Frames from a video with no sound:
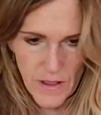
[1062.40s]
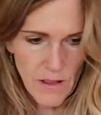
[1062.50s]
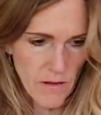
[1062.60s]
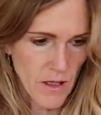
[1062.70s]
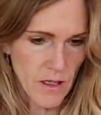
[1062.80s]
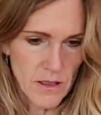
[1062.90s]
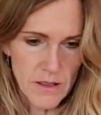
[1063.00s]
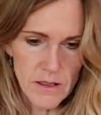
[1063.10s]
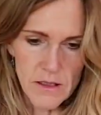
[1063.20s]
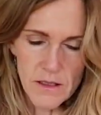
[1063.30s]
Got a long
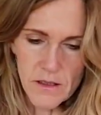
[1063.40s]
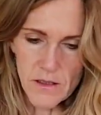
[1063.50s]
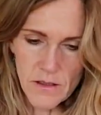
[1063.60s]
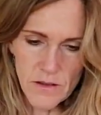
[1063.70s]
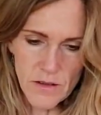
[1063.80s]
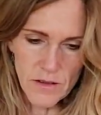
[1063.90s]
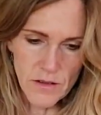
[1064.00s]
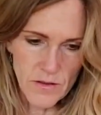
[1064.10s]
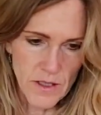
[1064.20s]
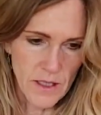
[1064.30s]

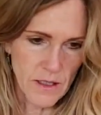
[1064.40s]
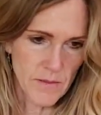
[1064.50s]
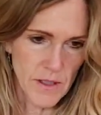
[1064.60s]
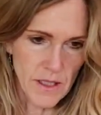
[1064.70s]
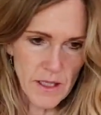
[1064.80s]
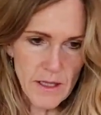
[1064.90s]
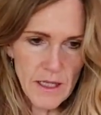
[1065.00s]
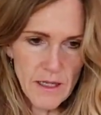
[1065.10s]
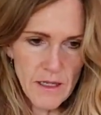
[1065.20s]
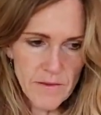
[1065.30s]
string, I'm gonna cut
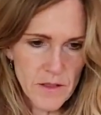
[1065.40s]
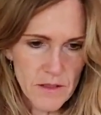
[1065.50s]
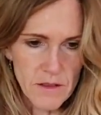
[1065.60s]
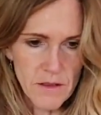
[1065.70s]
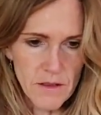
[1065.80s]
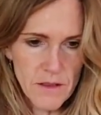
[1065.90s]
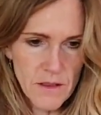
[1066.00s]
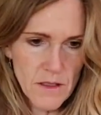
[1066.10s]
that off too.